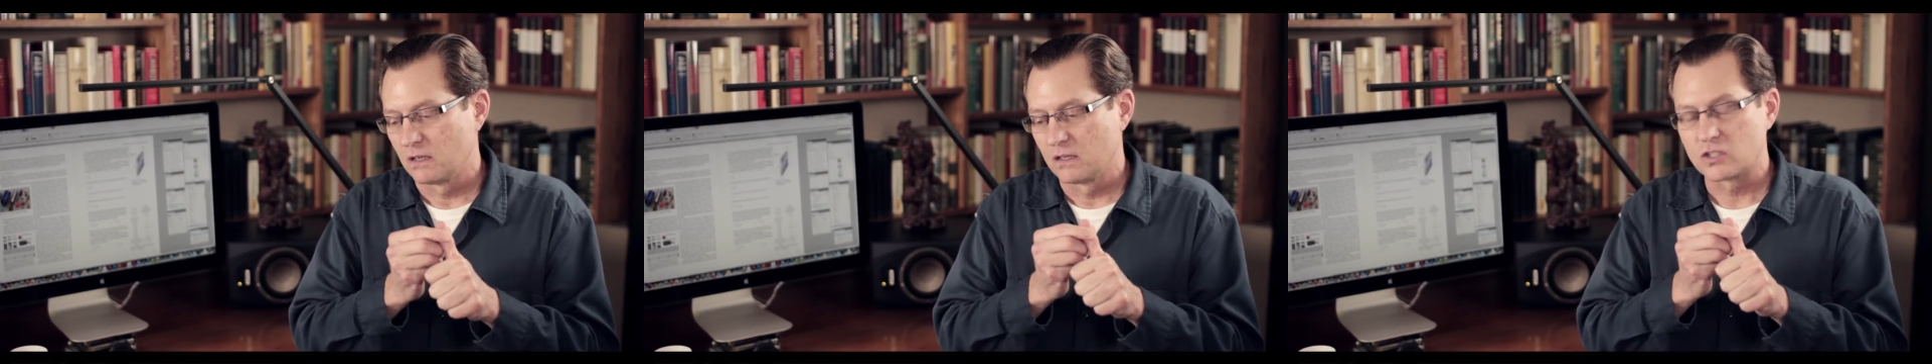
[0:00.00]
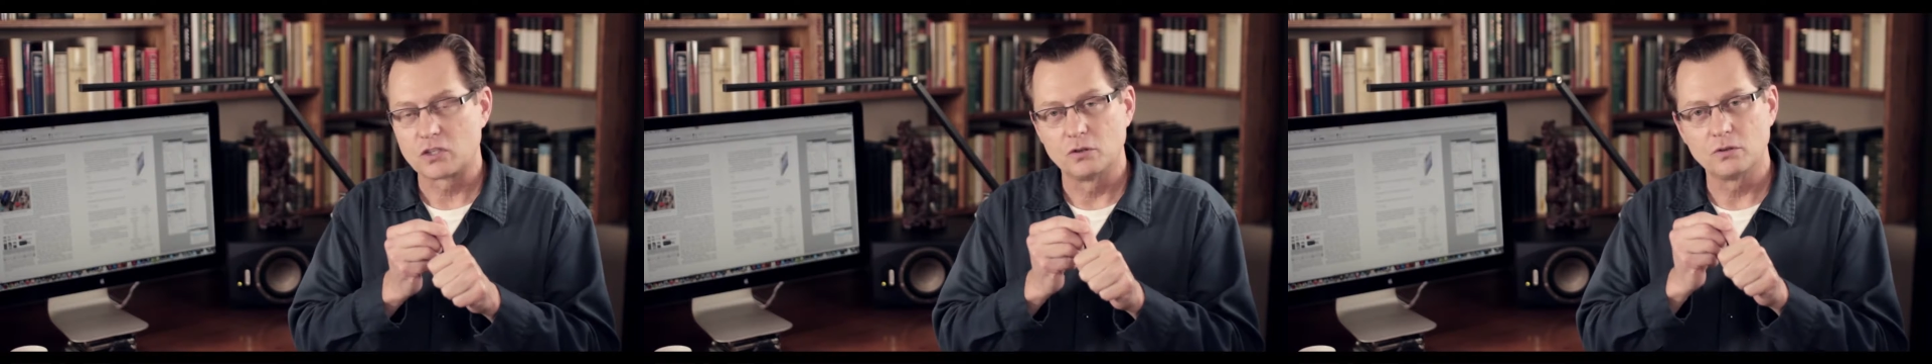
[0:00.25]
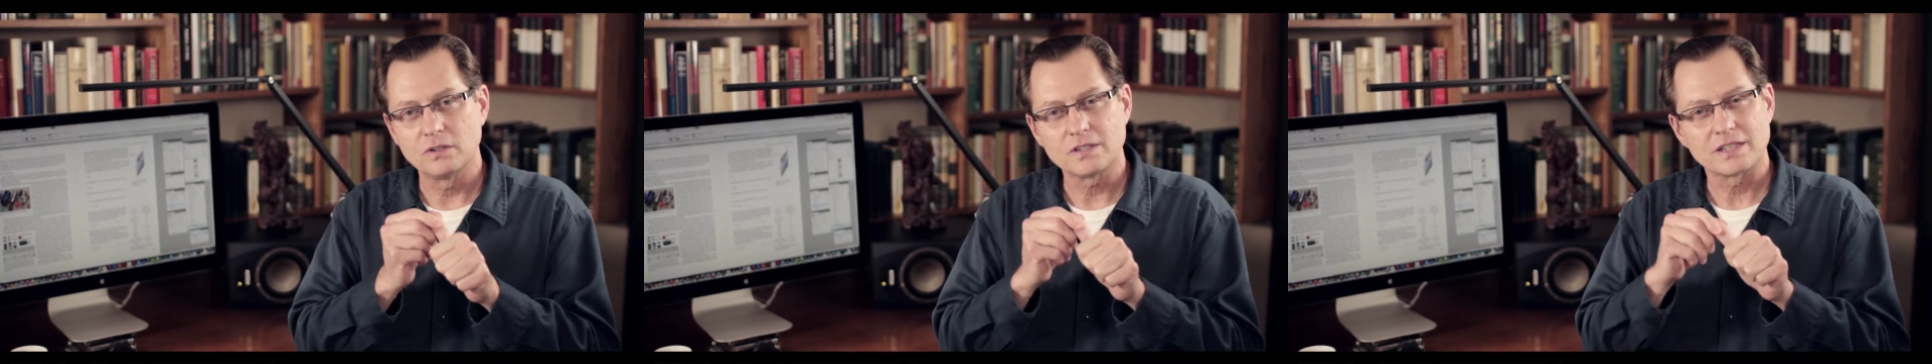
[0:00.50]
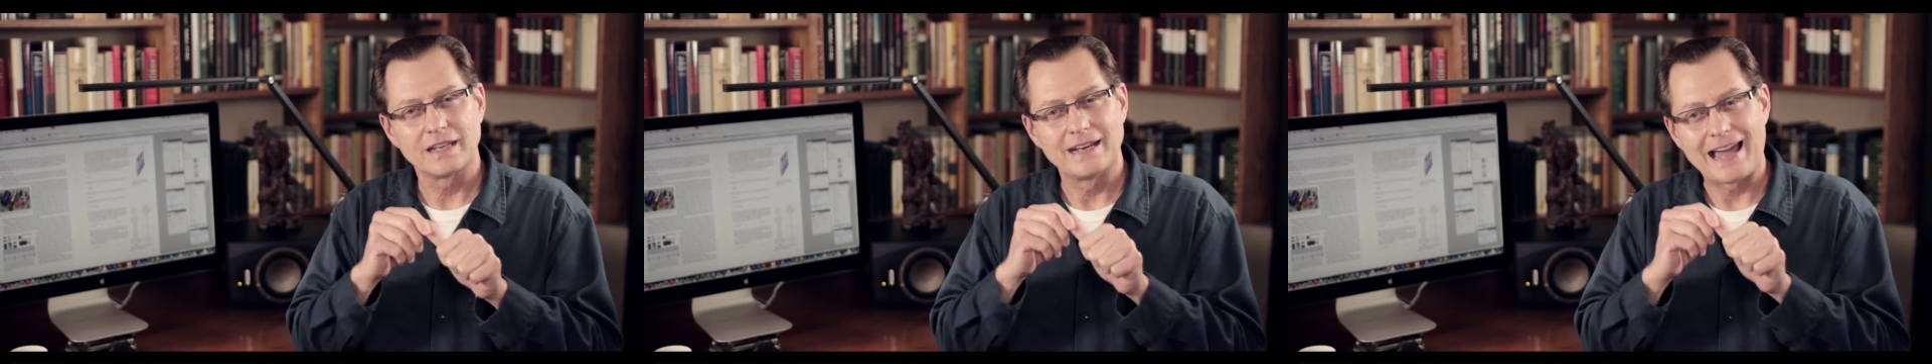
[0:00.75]

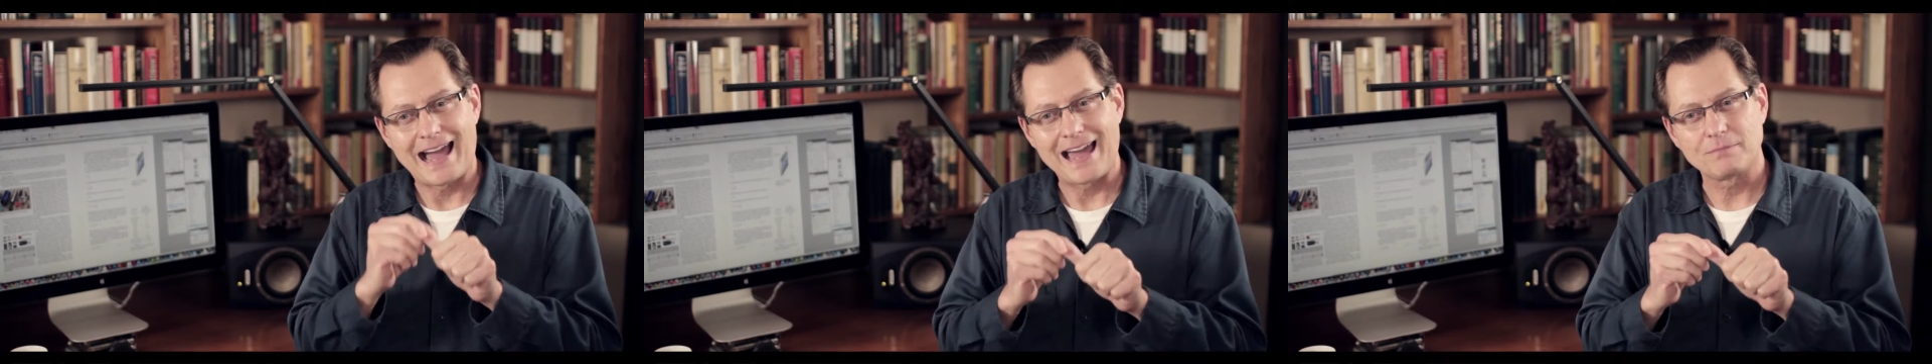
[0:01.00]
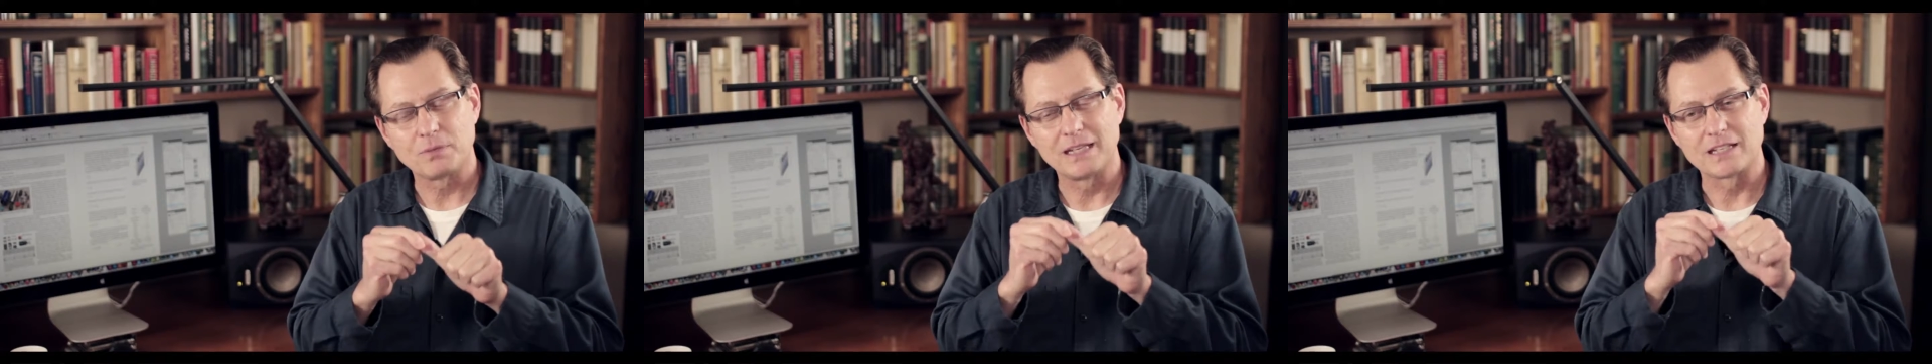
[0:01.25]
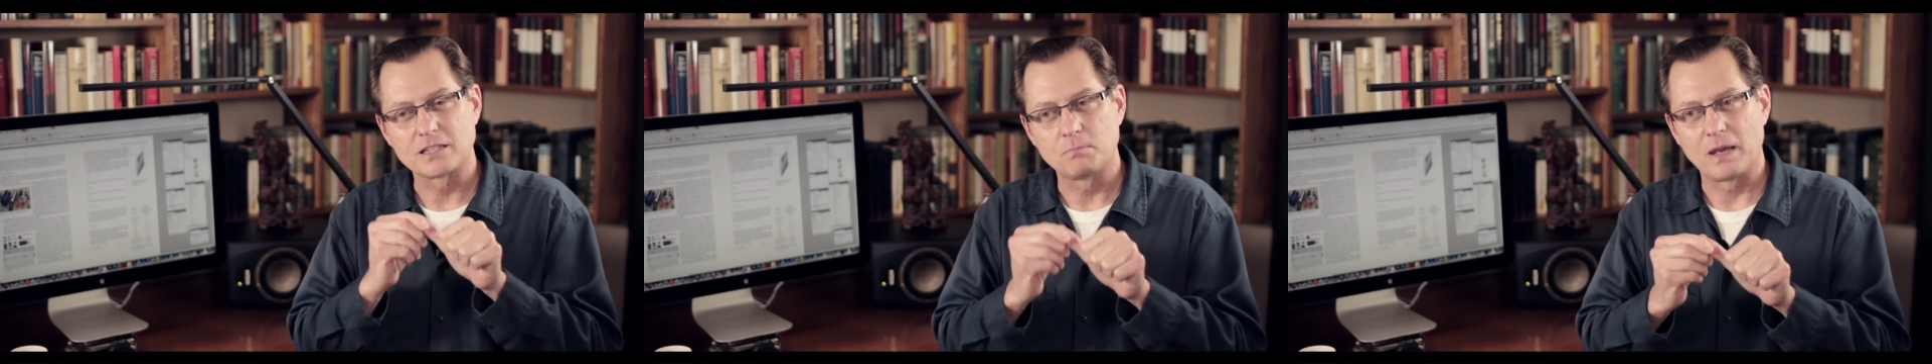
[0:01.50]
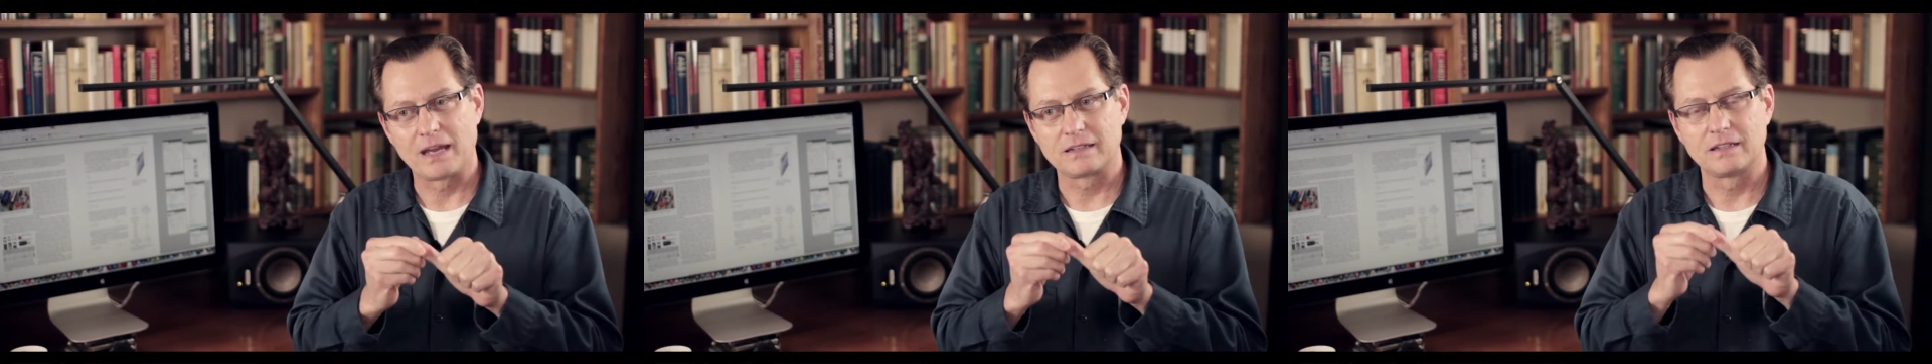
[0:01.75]
Students cannot be
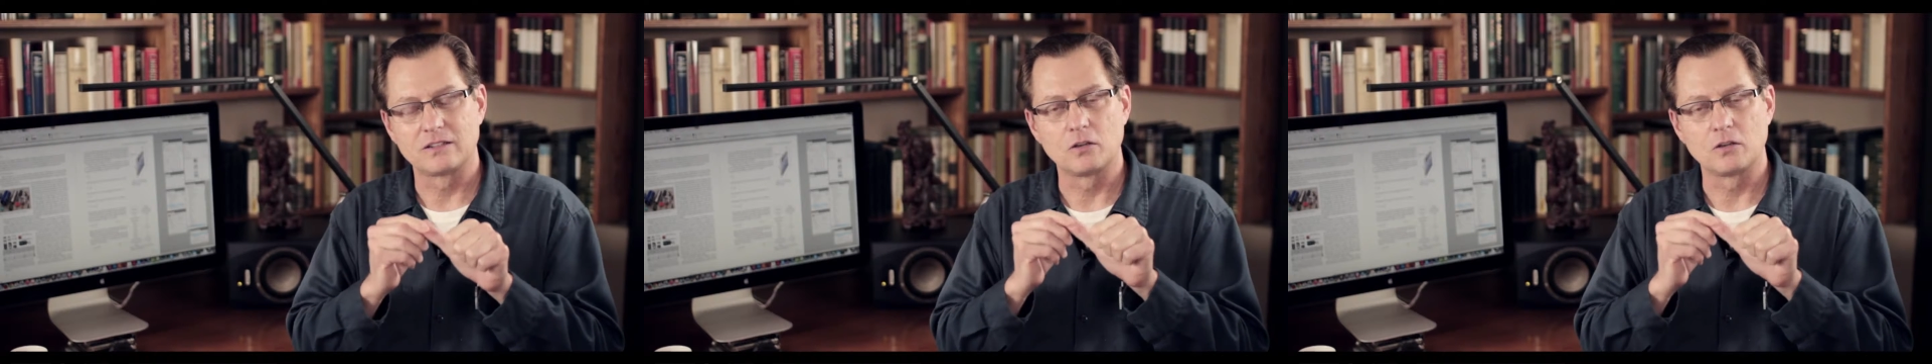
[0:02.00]
expected